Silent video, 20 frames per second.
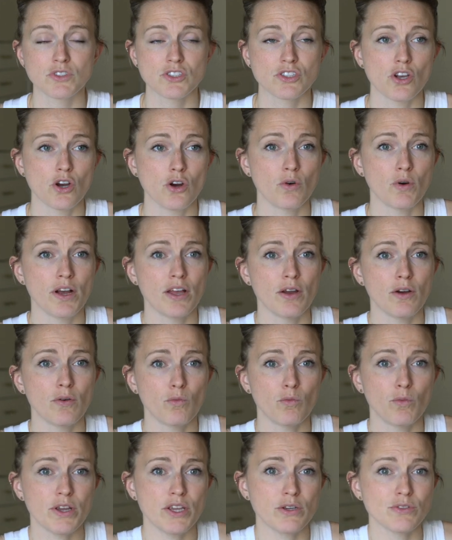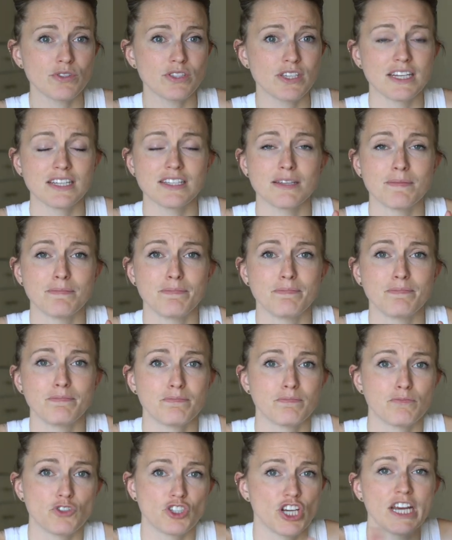So we used it as a
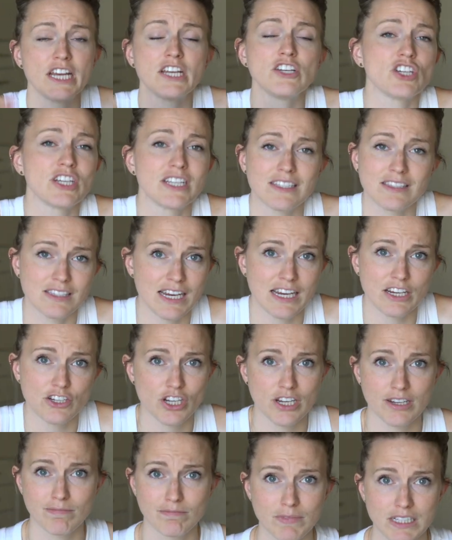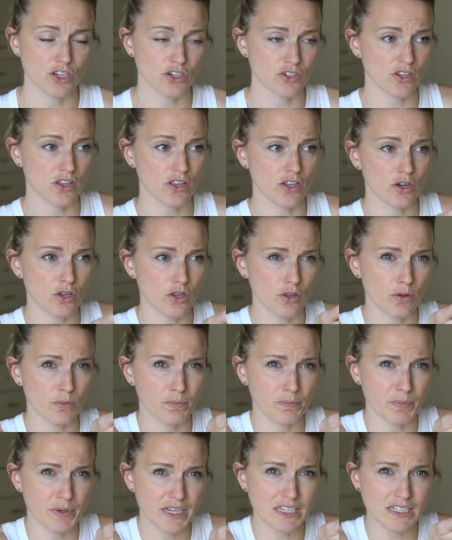changing station. There's a
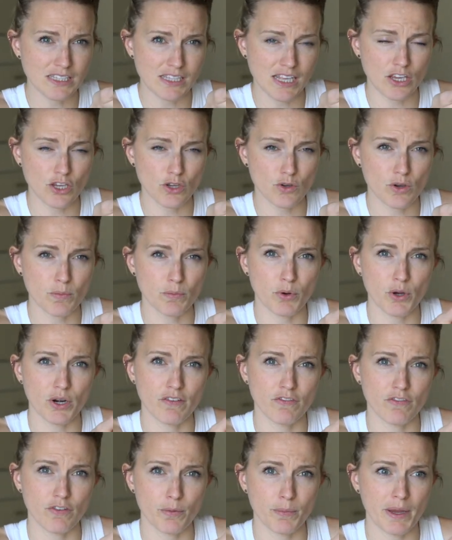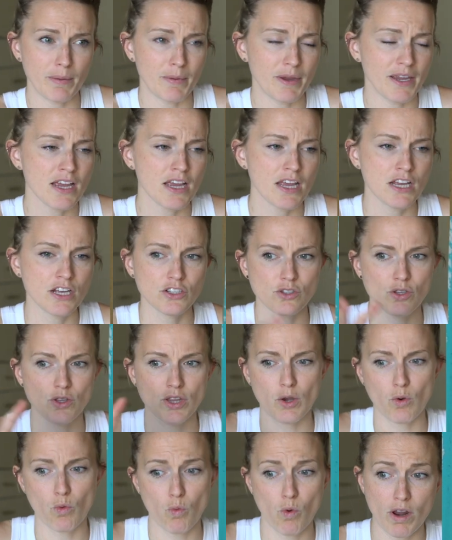little piece that you can put in for baby. So
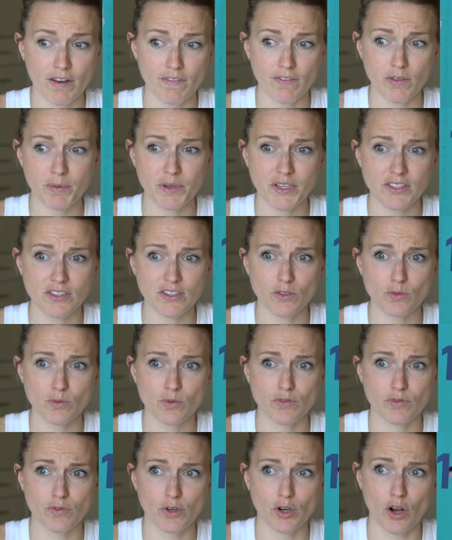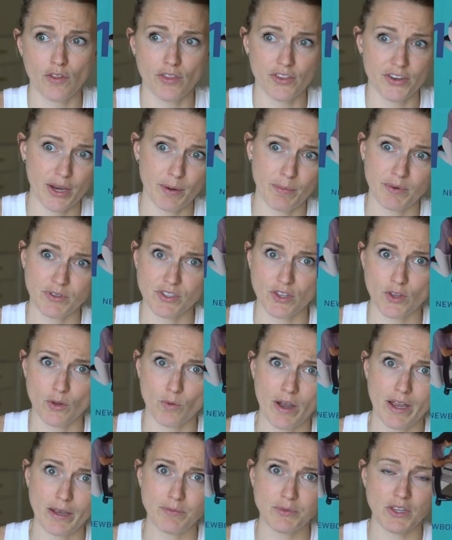like one of the pieces was for all the diapers and the
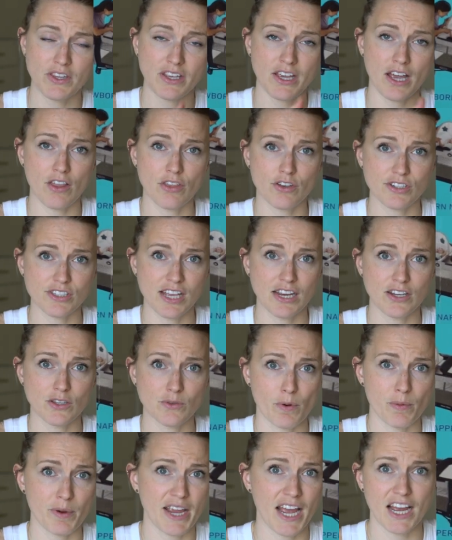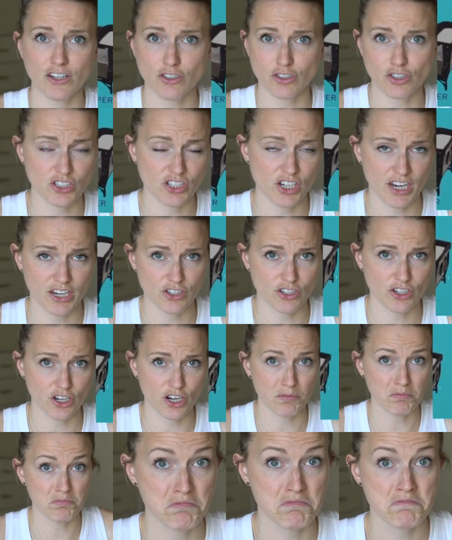wipes, and the other side is where we actually changed
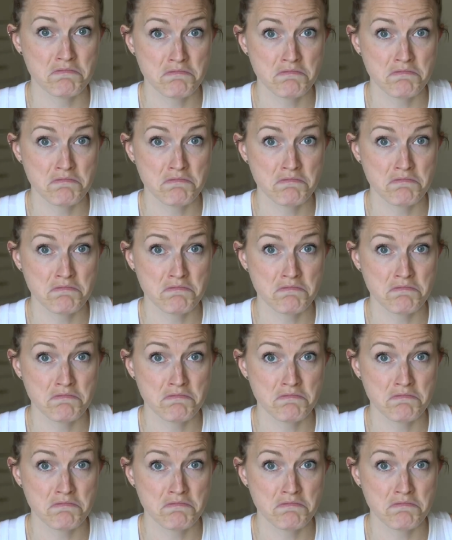her.